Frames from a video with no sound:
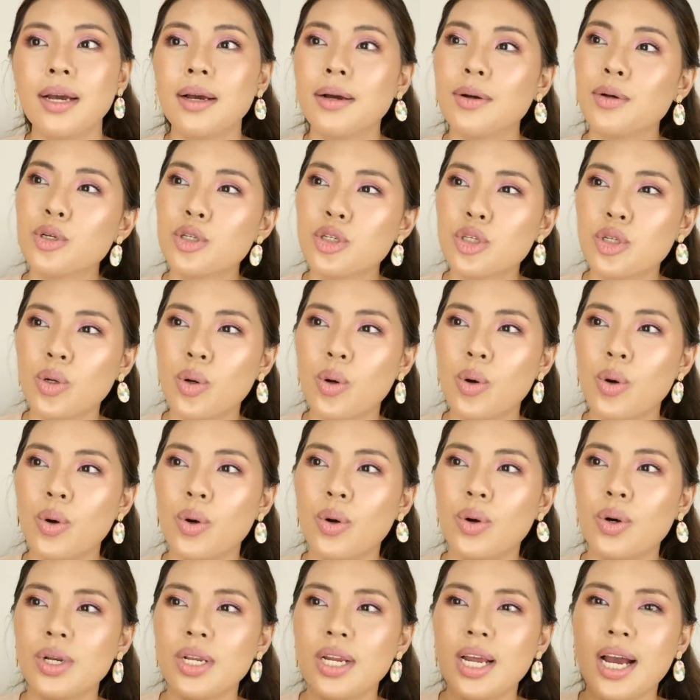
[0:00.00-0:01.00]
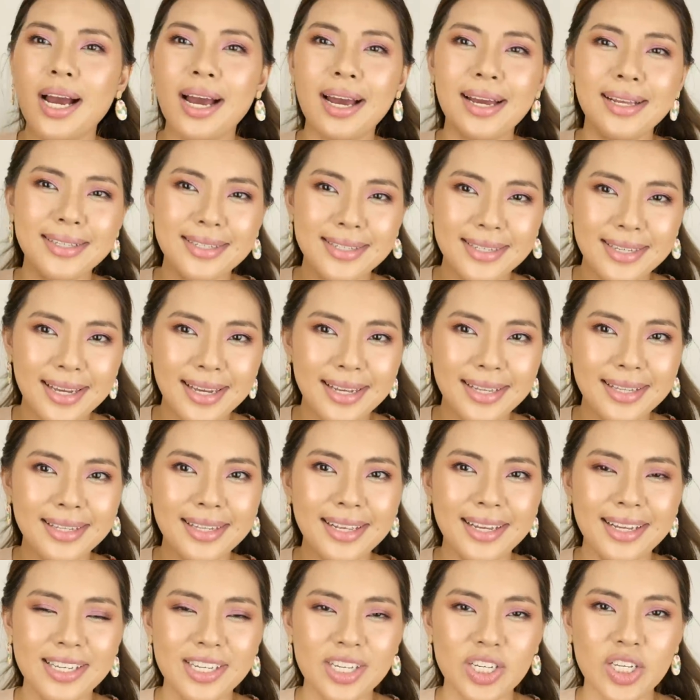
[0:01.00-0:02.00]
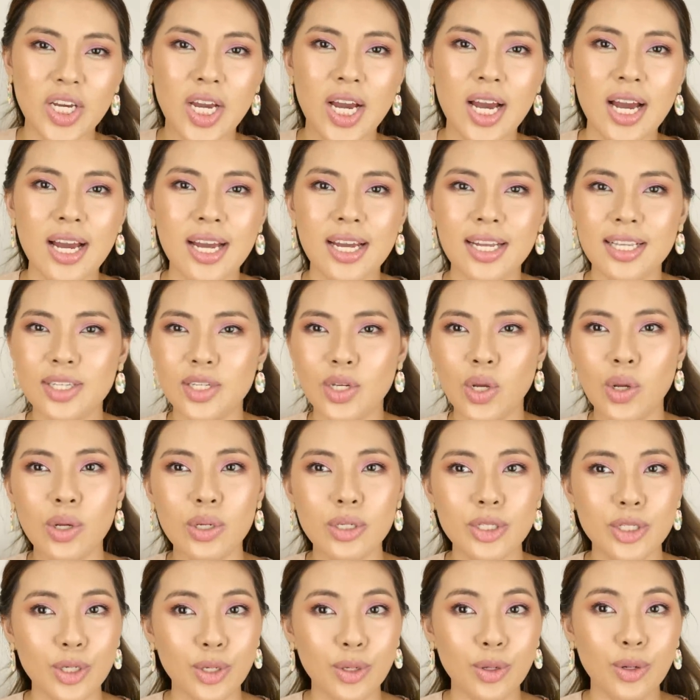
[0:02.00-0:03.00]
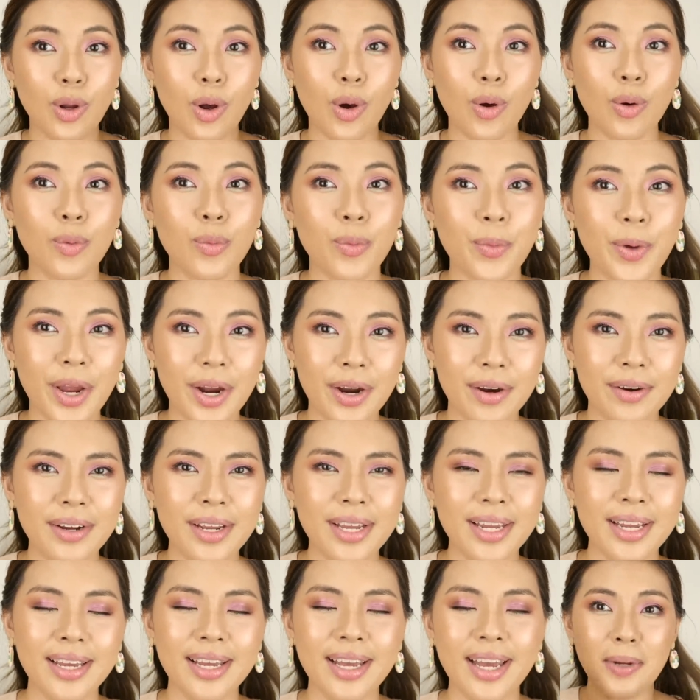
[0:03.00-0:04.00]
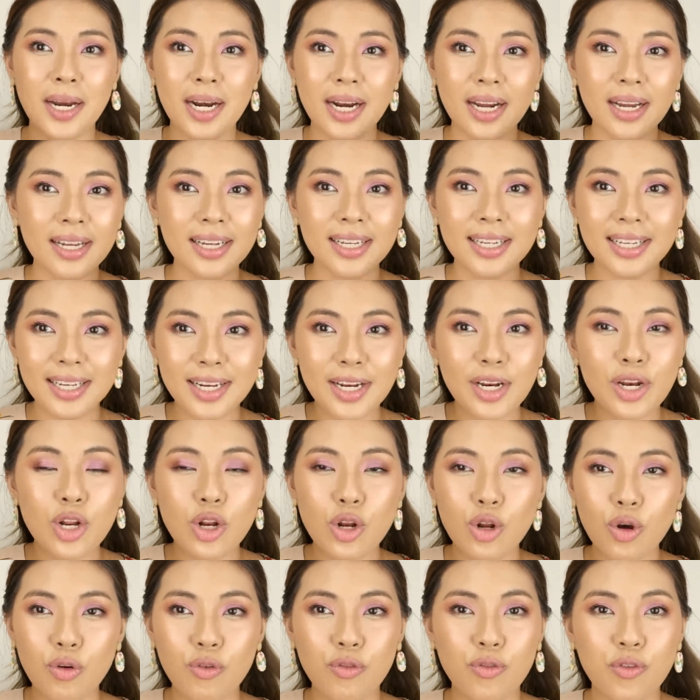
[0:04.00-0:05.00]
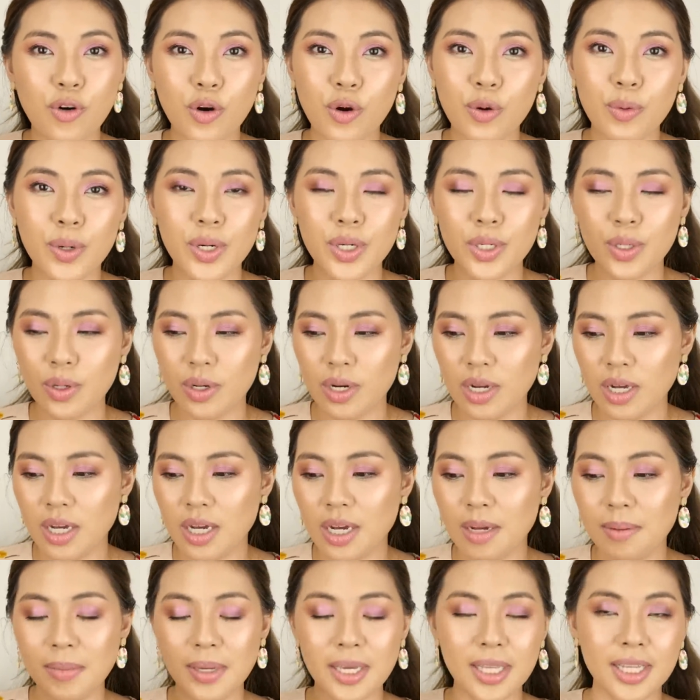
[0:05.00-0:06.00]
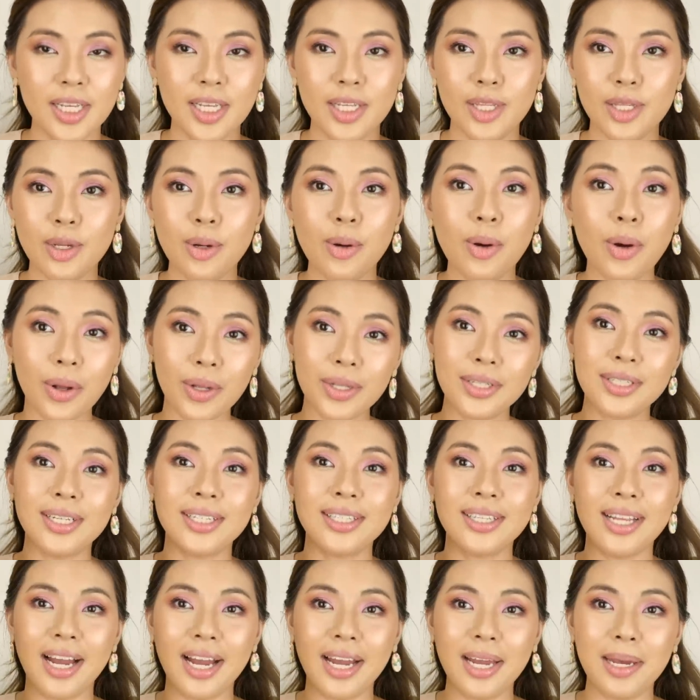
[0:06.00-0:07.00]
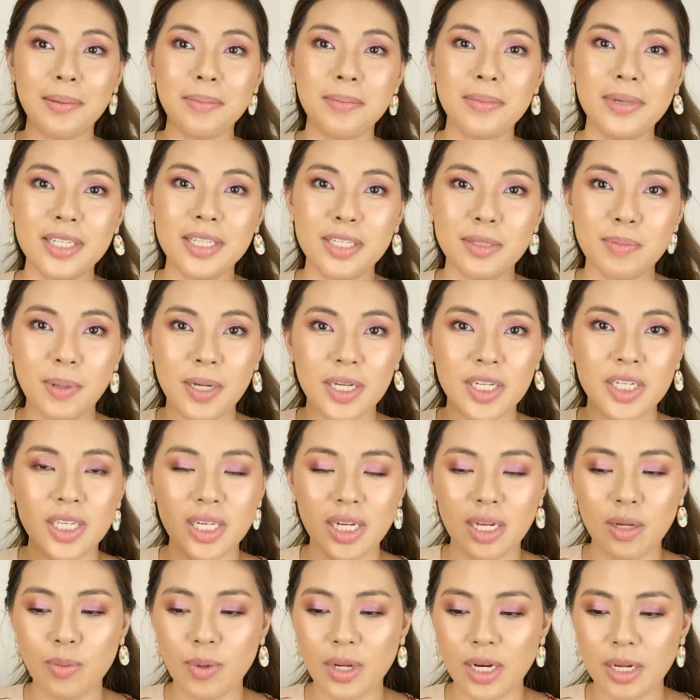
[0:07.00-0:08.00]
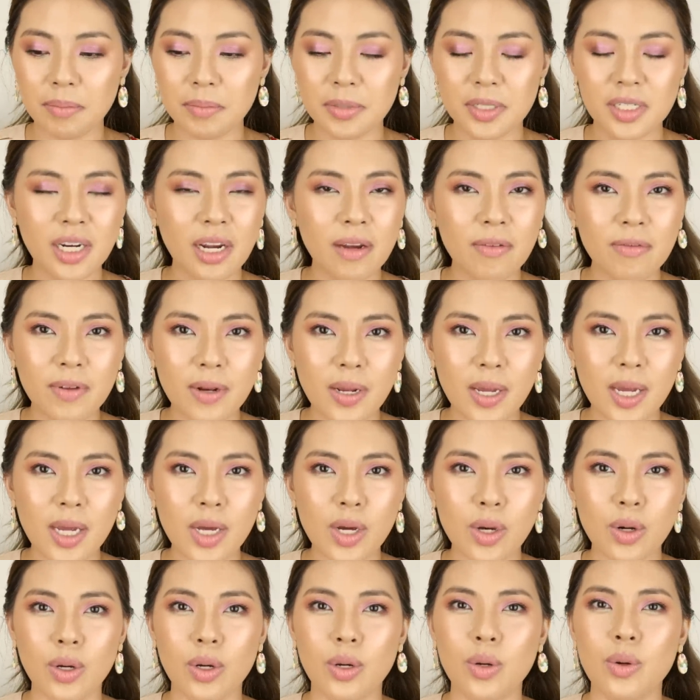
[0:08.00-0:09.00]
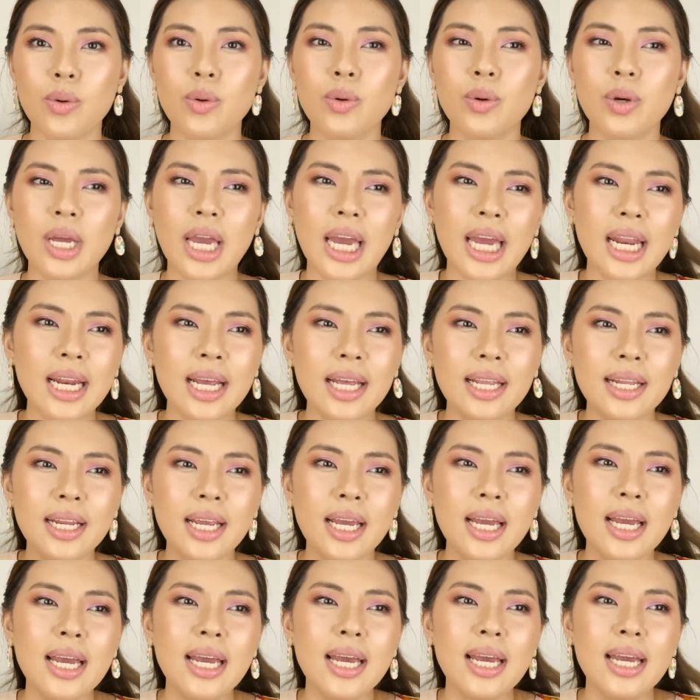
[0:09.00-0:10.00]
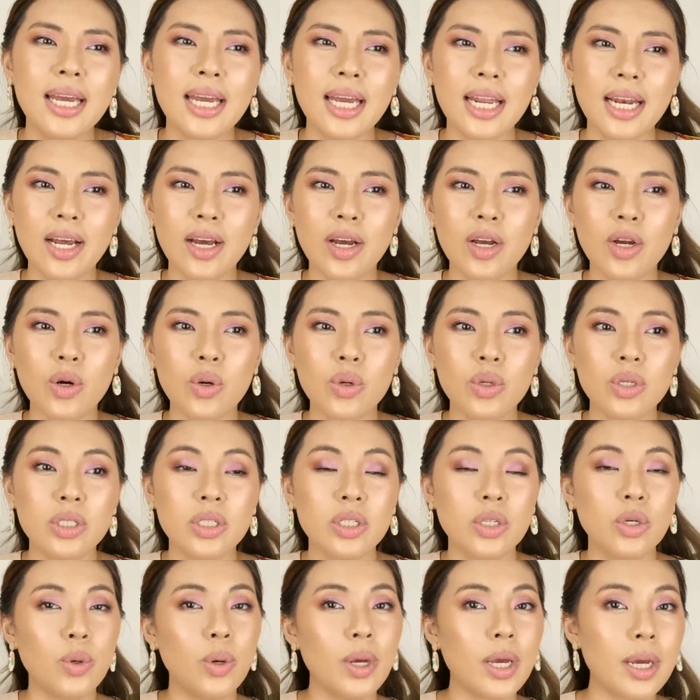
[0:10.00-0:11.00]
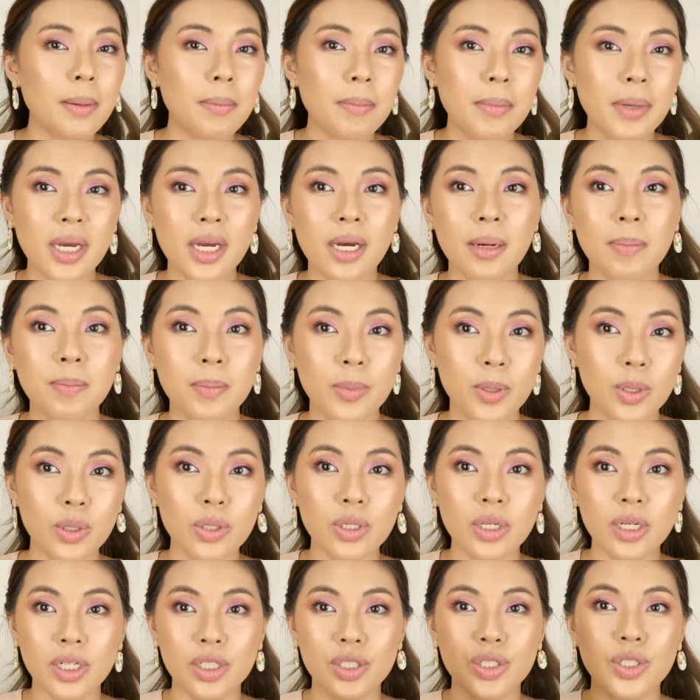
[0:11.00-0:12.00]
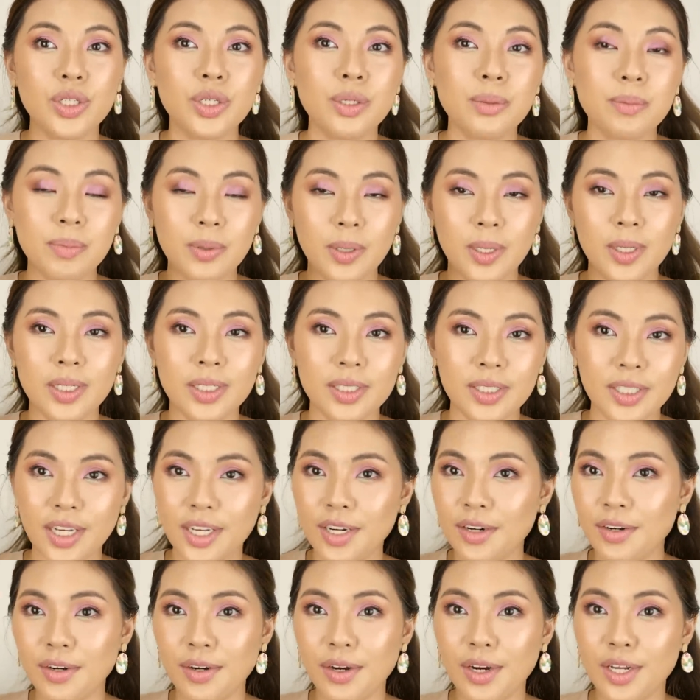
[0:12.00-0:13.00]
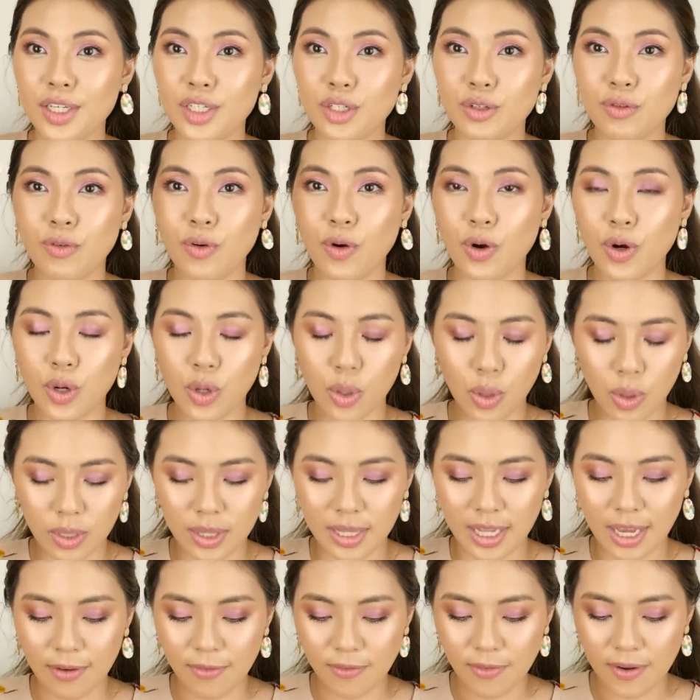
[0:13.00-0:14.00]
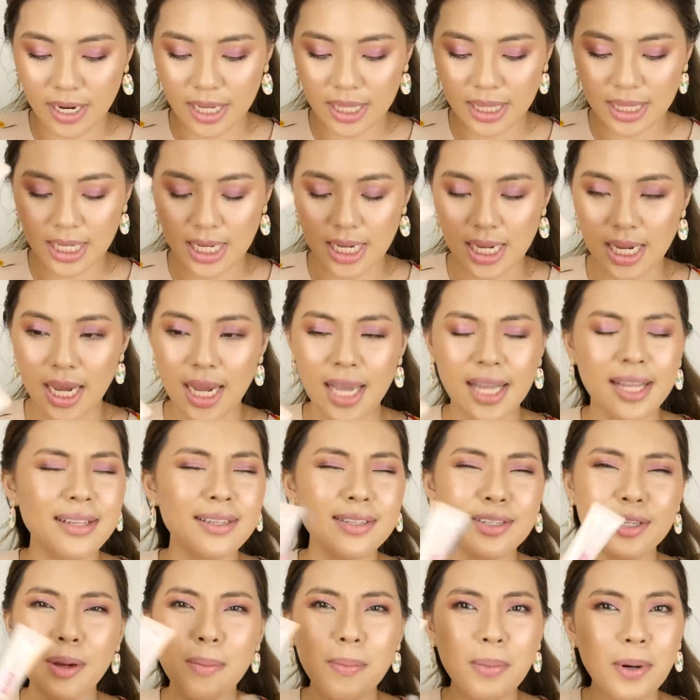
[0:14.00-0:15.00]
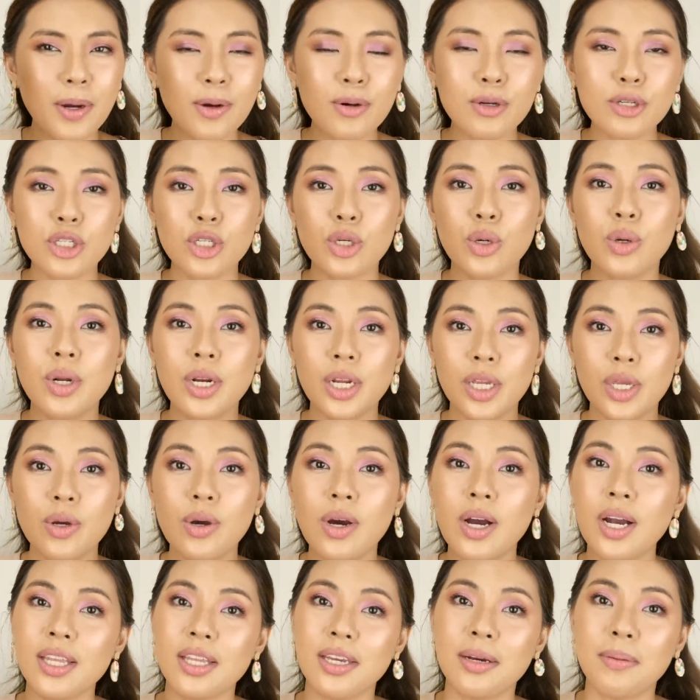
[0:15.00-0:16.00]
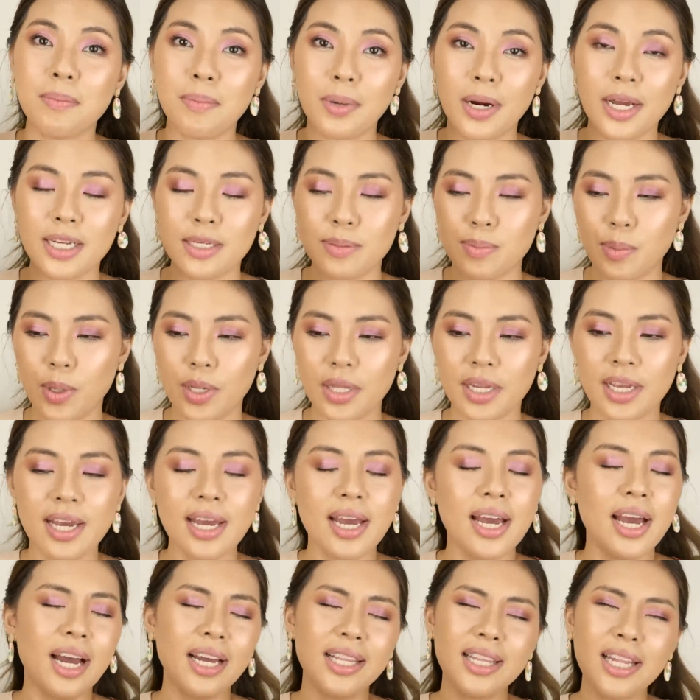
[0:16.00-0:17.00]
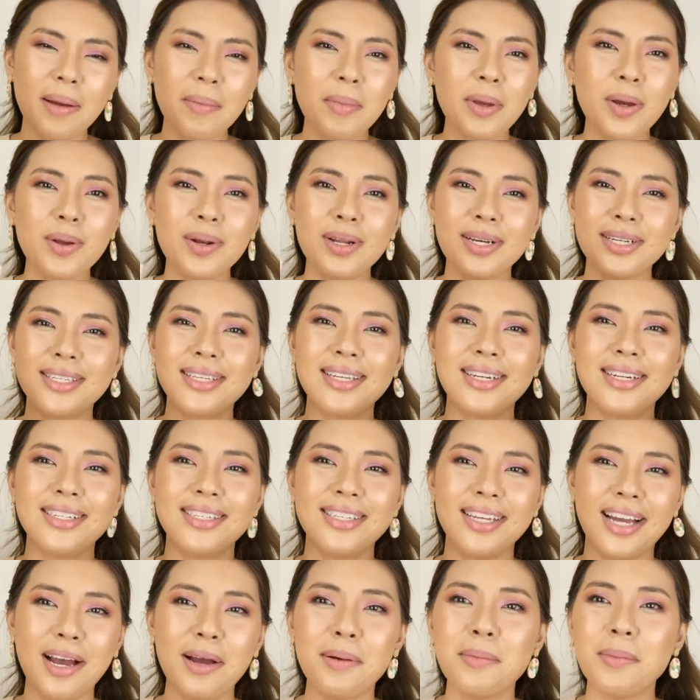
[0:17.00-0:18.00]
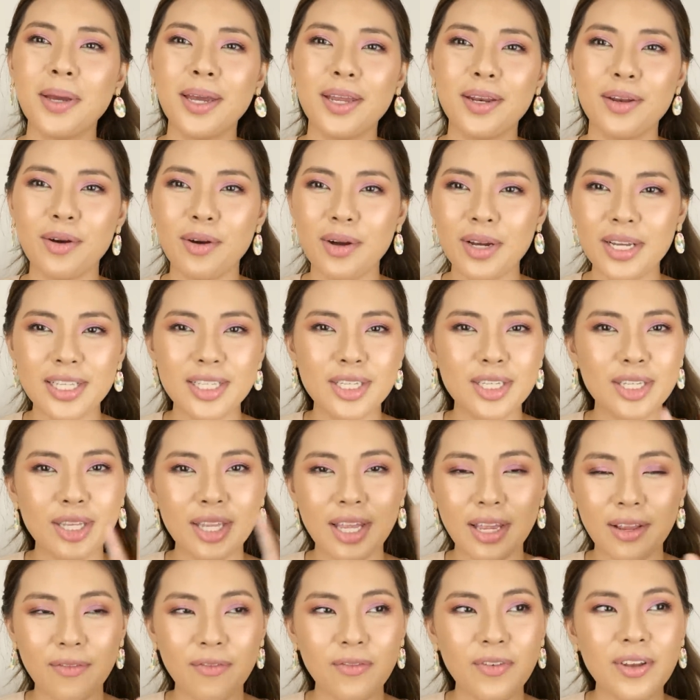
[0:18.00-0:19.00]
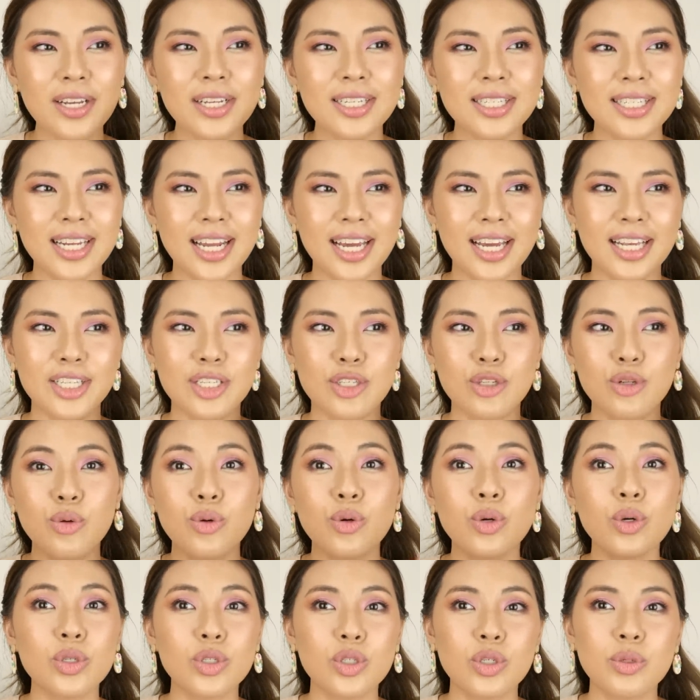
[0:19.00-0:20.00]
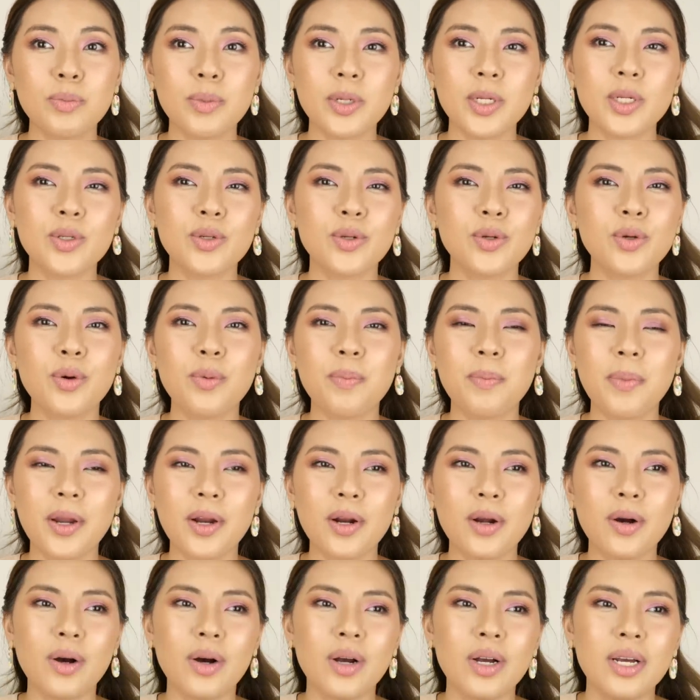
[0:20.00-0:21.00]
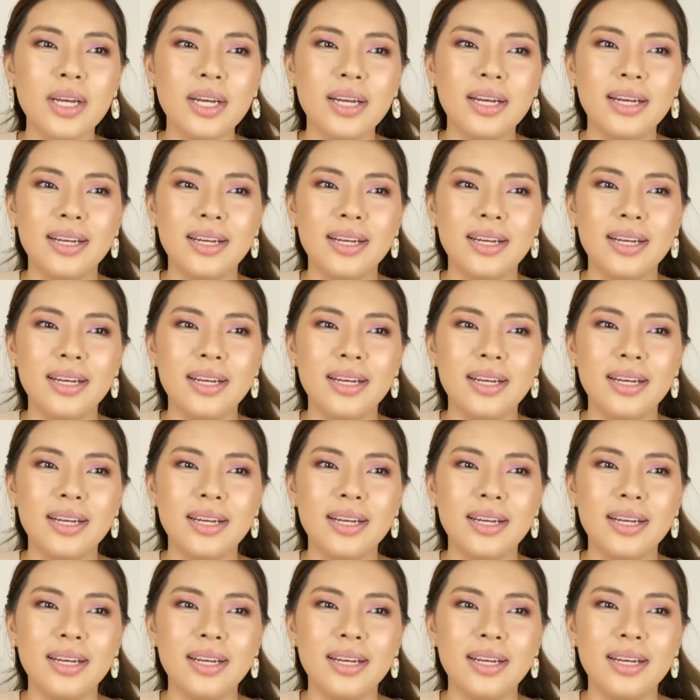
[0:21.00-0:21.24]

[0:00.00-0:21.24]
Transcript: Gusto ko na kahit skin tint siya, it's also long wearing. Parang nililook forward ko nang gamitin to all the time, especially when I'm traveling or kung kailan kailangan ko ng quick makeup look. Ito yung product na i-reach for ko, definitely. And sobrang gusto ko rin yung kanyang price point. Ang dami ko lang sinasabi, no? It feels like it's too good to be true, pero